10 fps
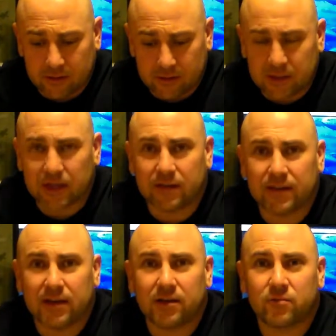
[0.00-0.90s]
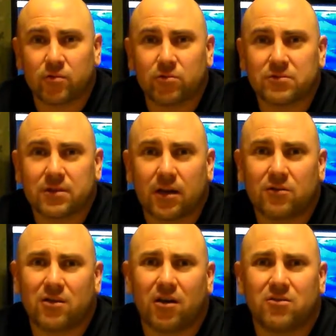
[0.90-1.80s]
yeah, they had, what was it? I
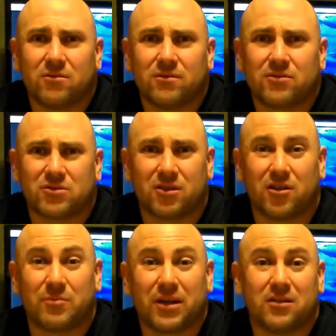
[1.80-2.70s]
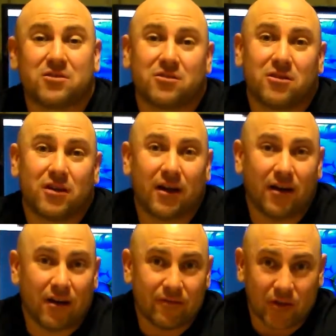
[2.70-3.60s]
think it was called the Pelletor.
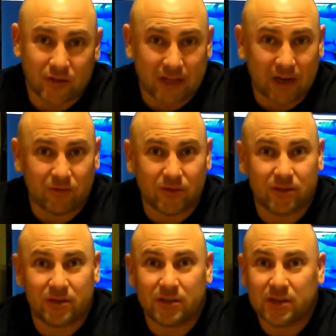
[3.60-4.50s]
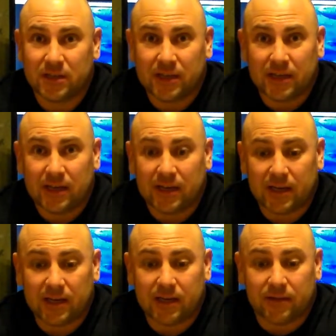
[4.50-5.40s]
I owned that one,
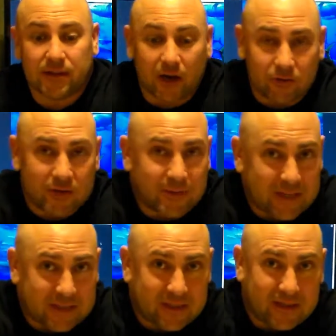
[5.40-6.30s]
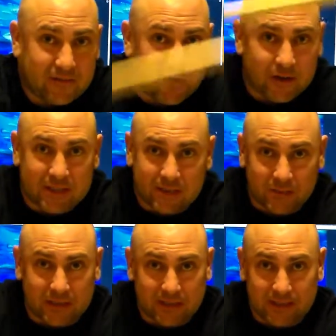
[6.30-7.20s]
and that was basically very
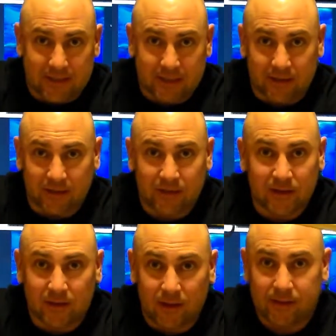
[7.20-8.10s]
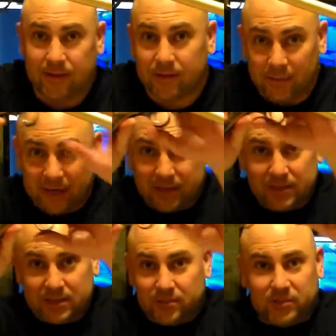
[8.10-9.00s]
similar to this thing. And the
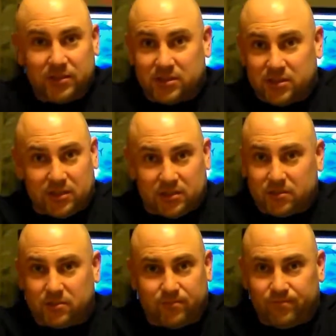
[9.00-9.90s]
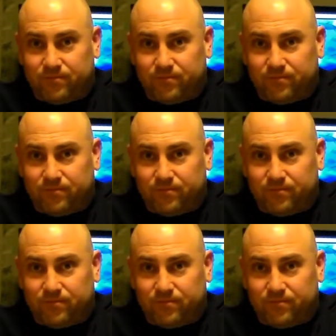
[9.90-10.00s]
mechanism, it's just